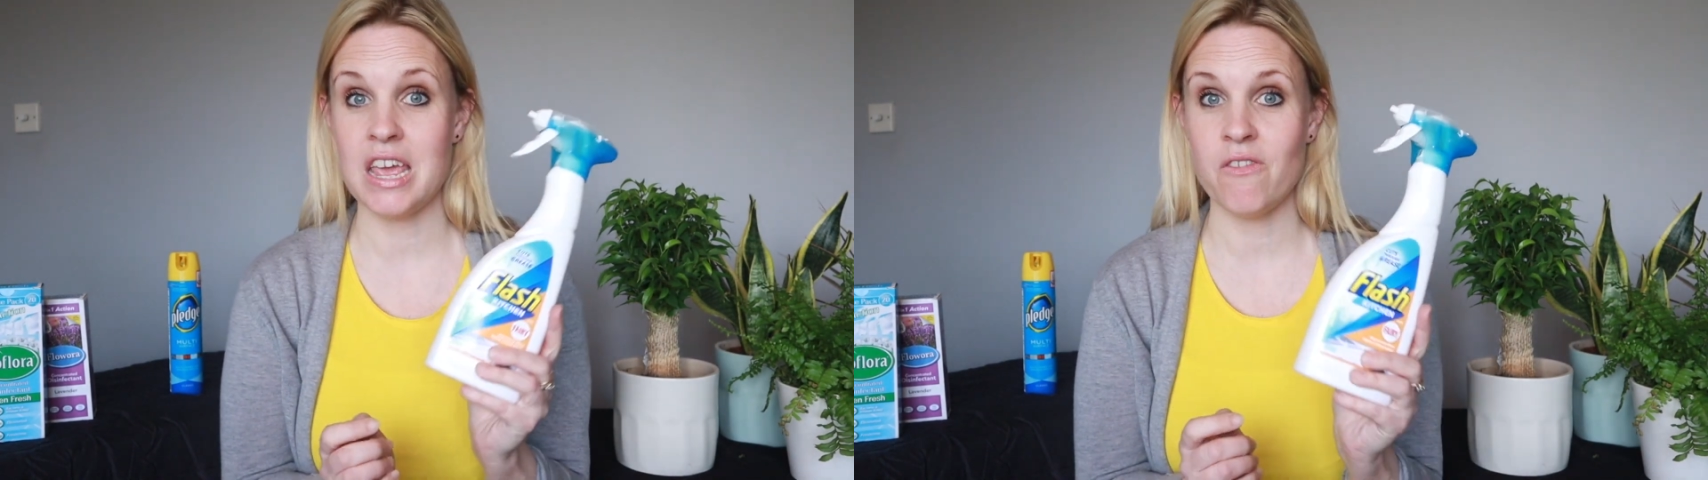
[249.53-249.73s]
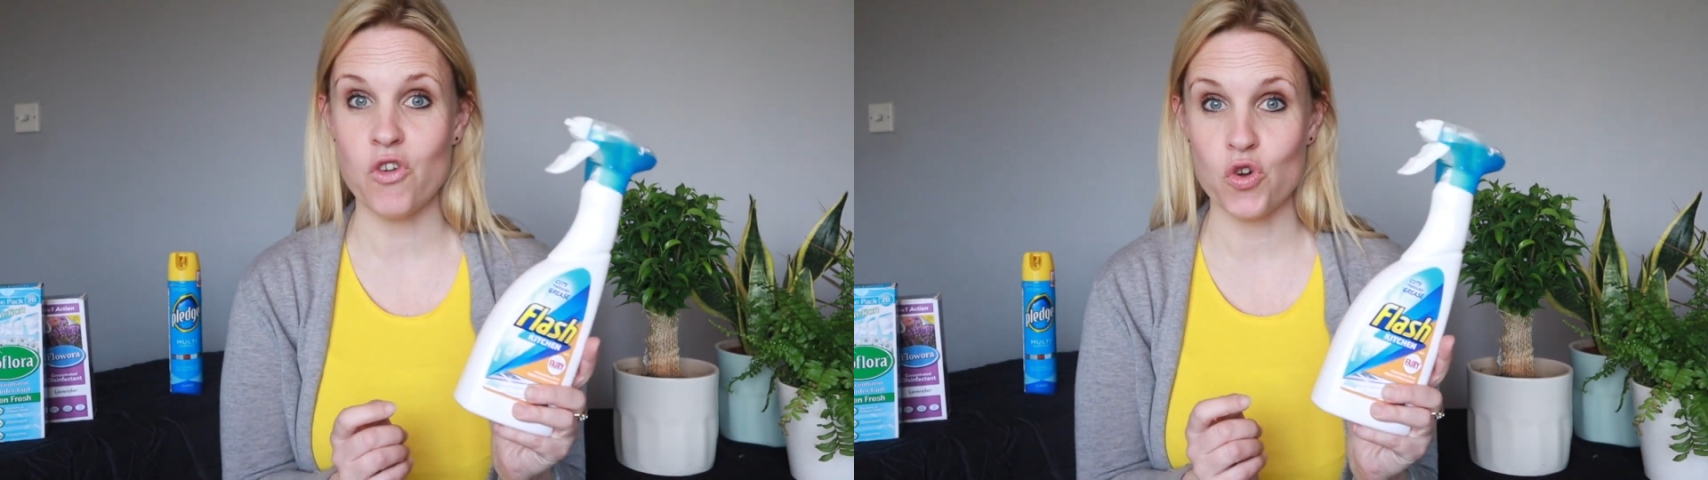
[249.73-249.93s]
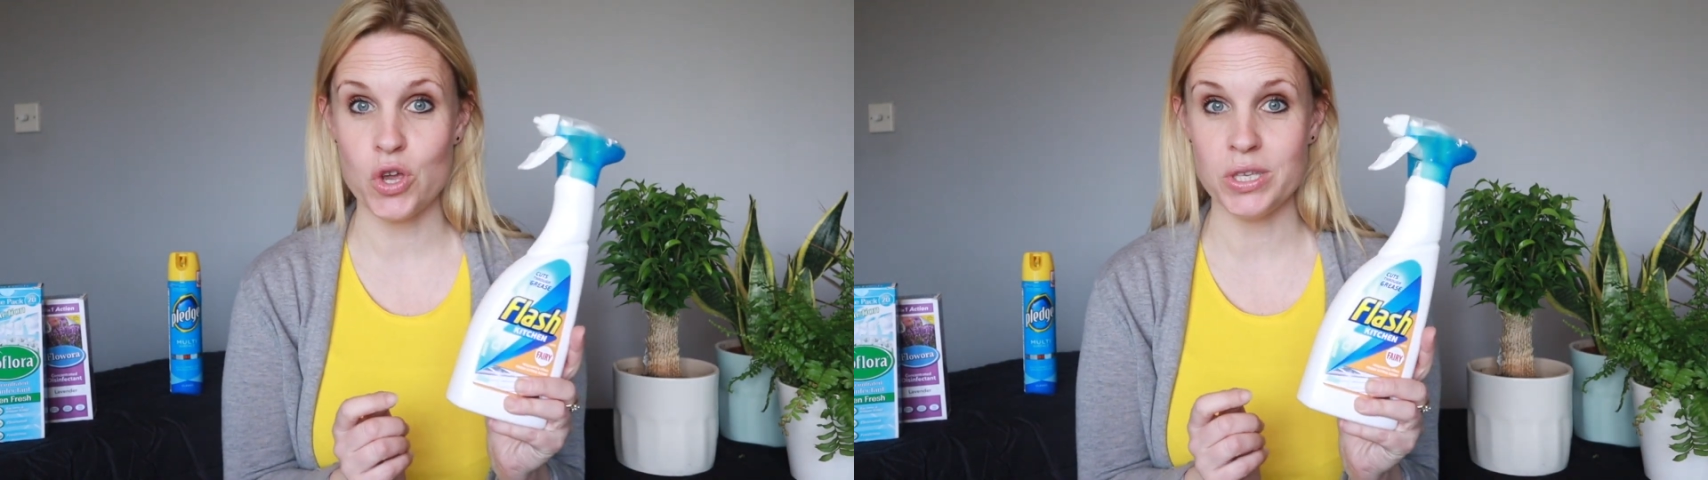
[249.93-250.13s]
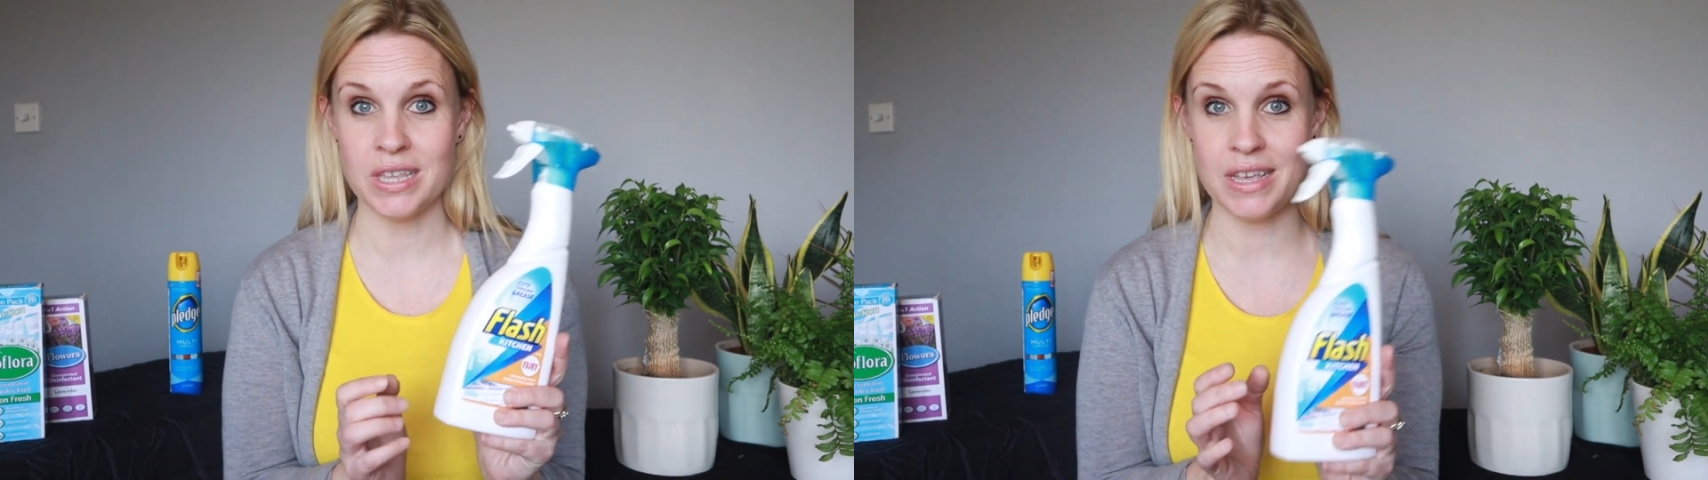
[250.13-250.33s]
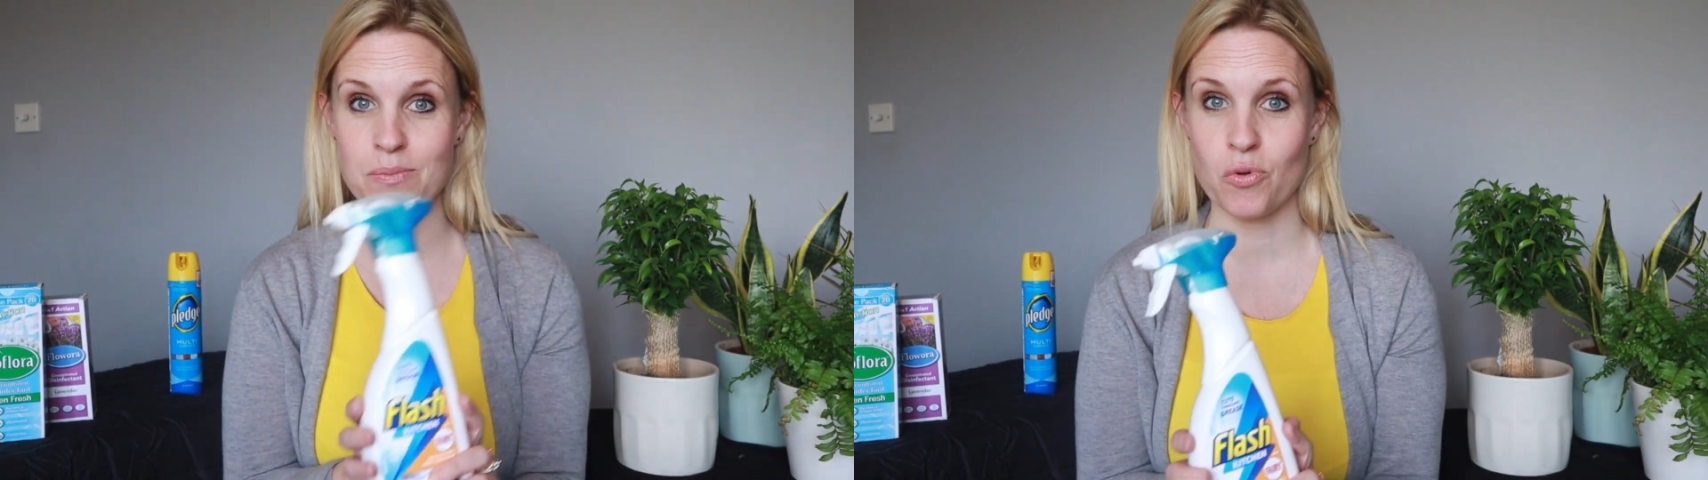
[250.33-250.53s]
if you're
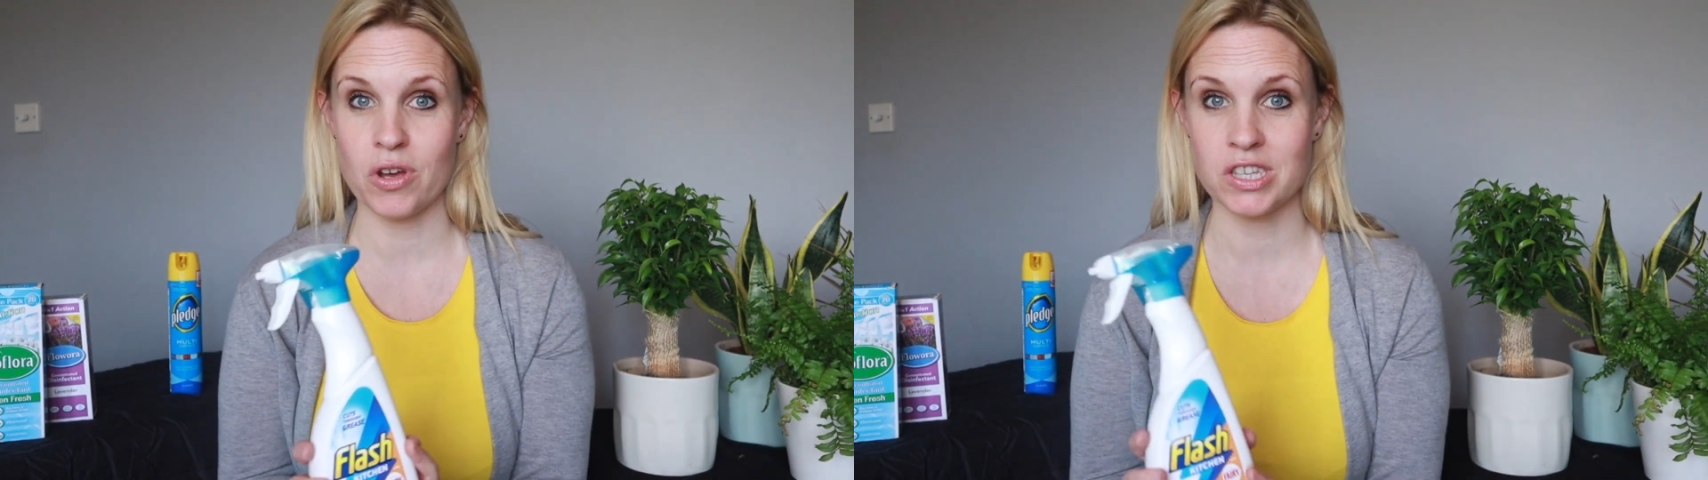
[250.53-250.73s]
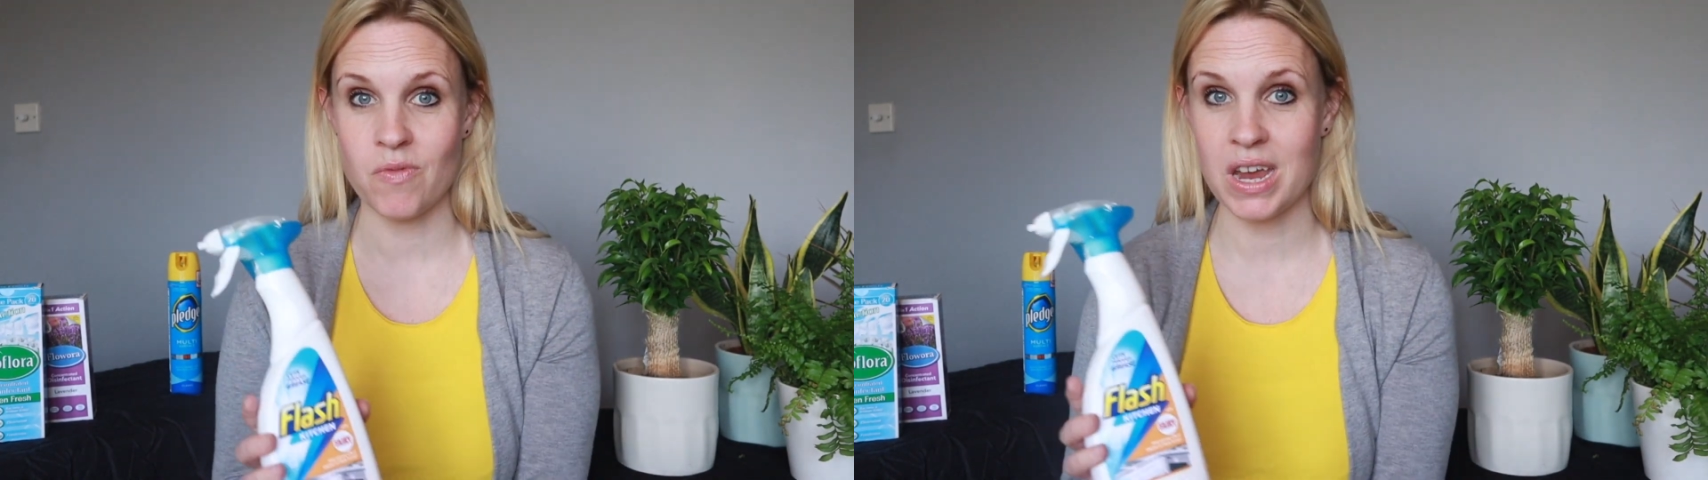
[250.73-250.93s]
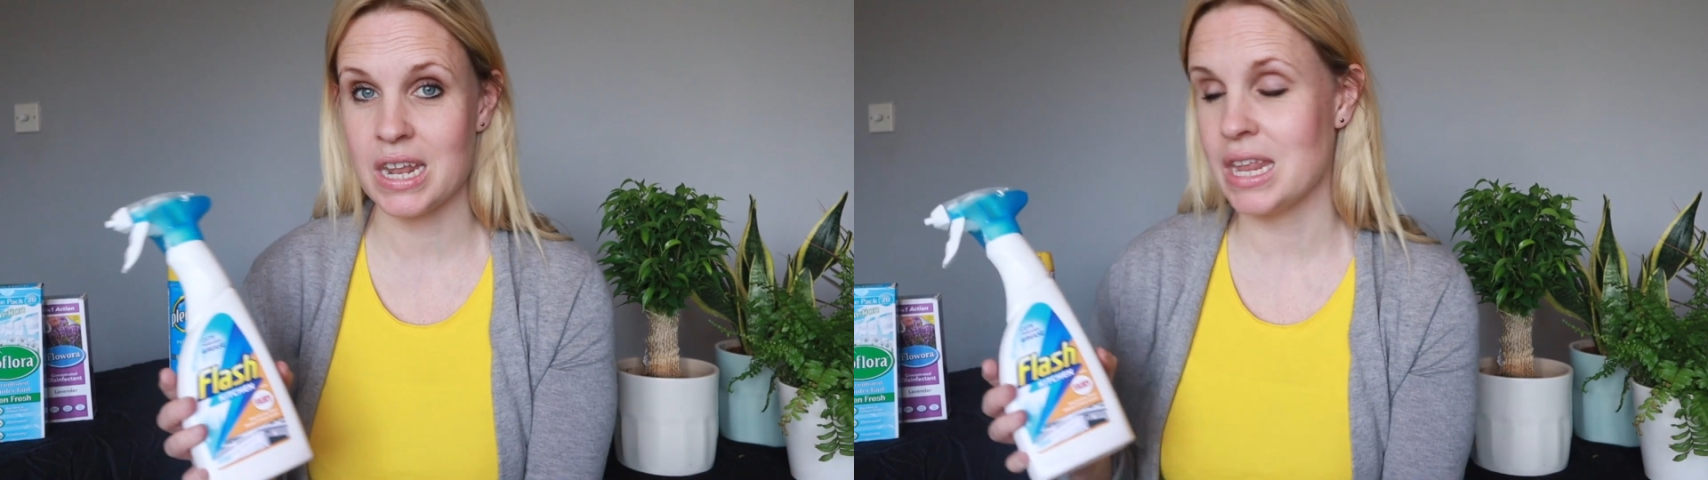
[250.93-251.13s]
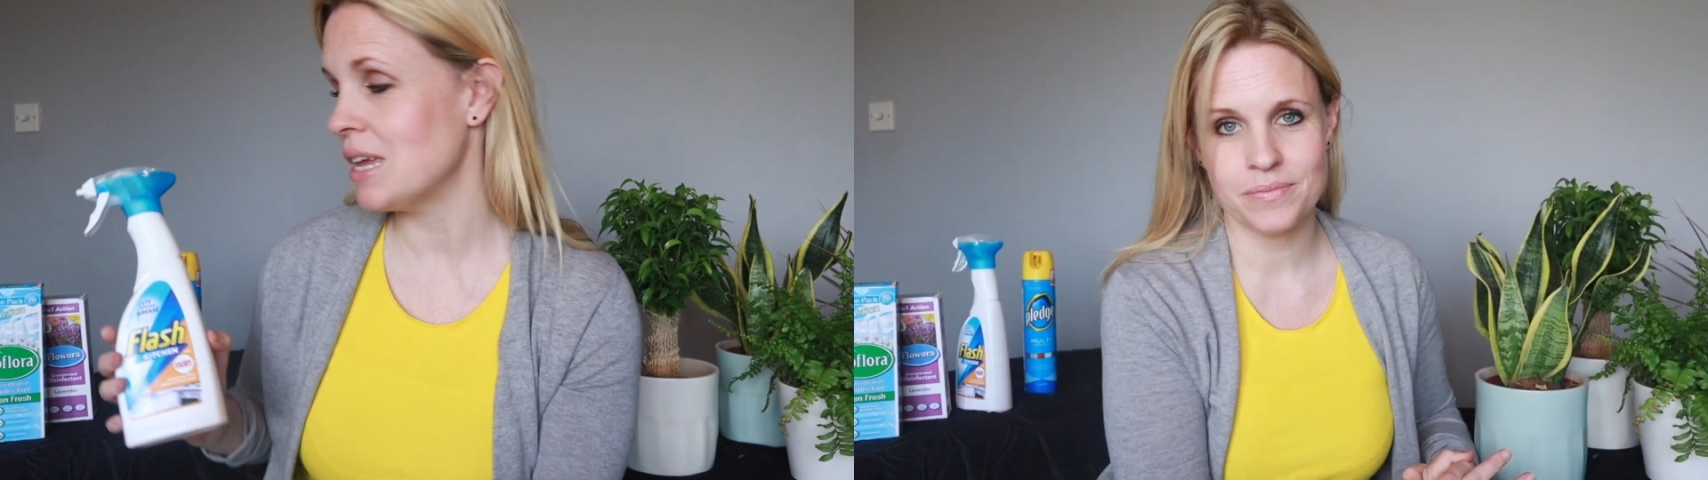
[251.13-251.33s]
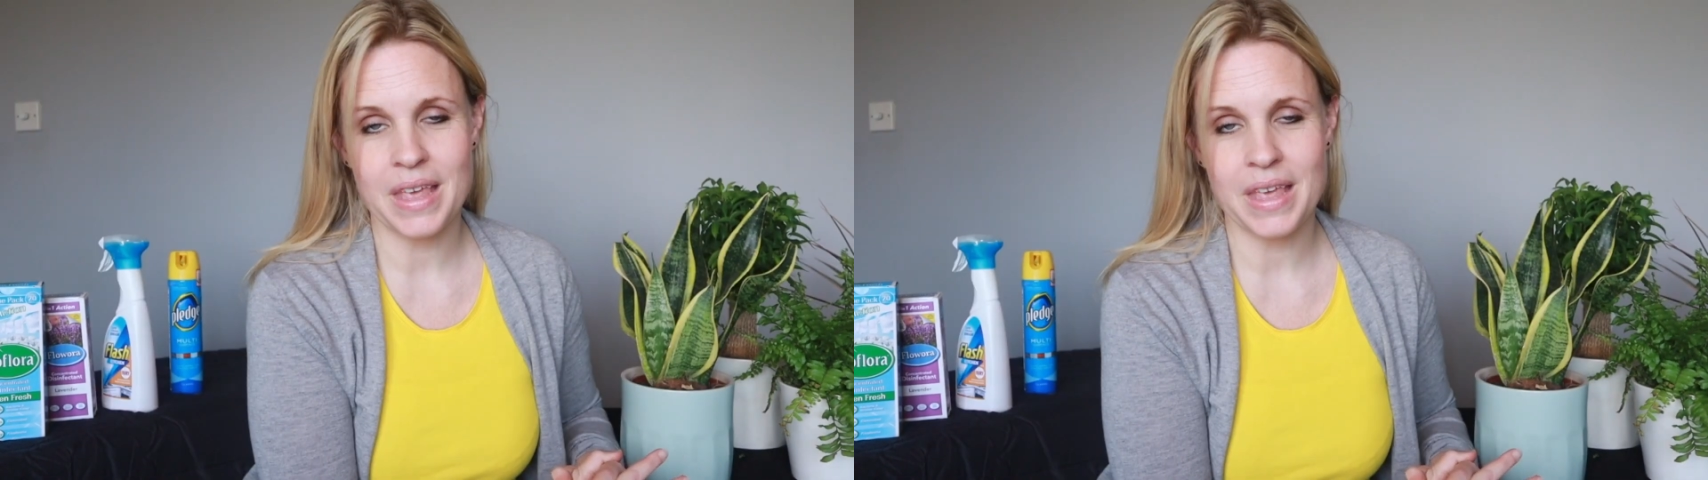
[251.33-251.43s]
using these products regularly.